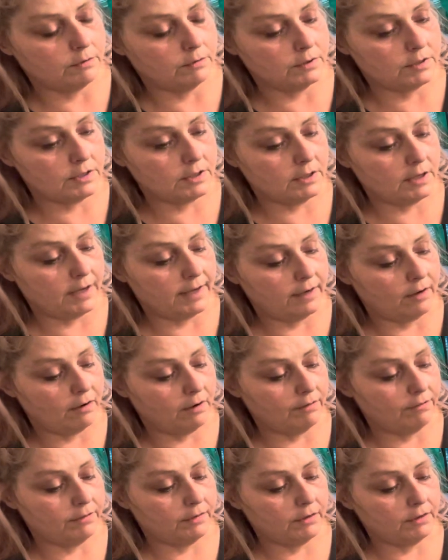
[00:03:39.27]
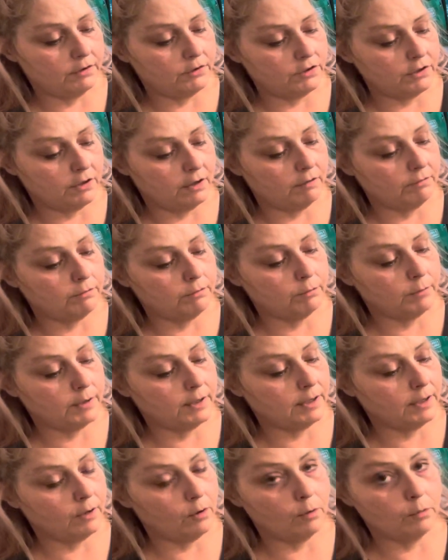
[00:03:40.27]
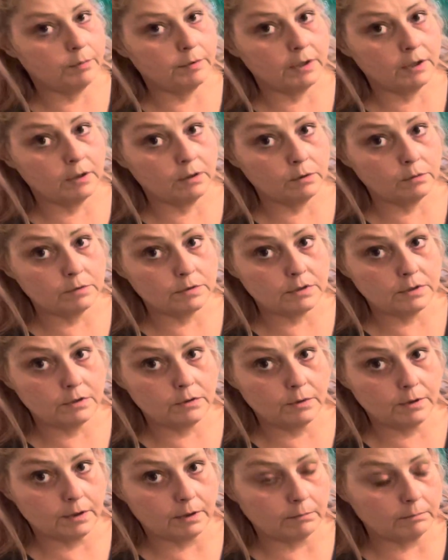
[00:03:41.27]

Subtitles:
slide off the shelf when I open and close the door.